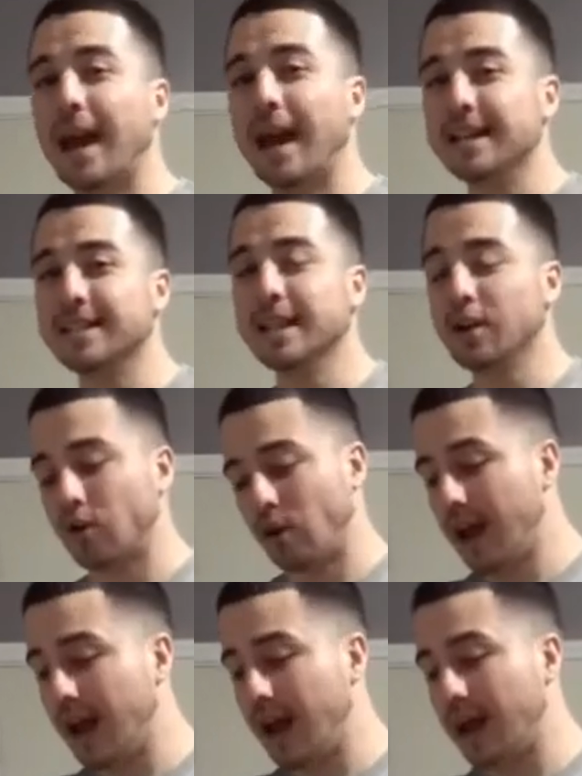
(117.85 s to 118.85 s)
18
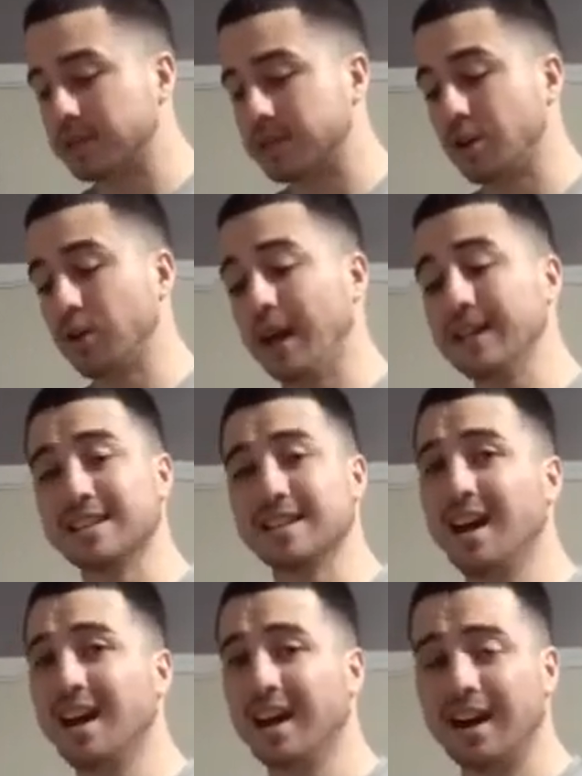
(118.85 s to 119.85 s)
grams, so that's a
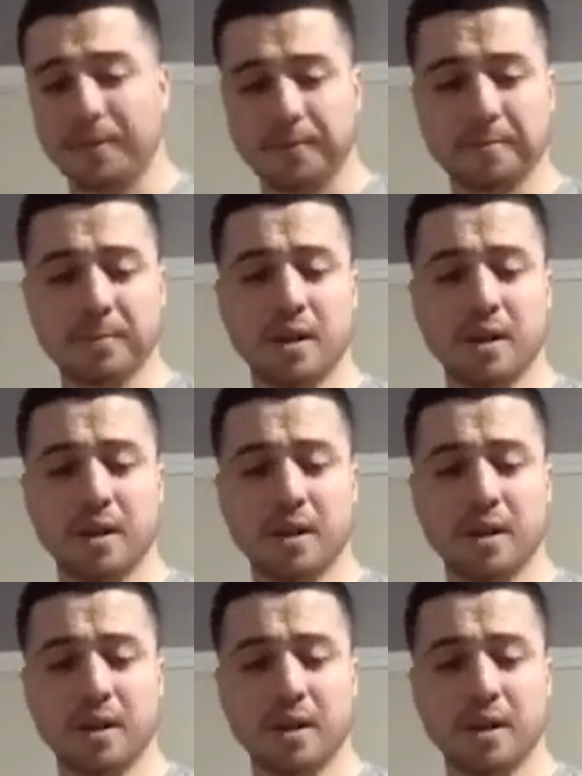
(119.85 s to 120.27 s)
lot.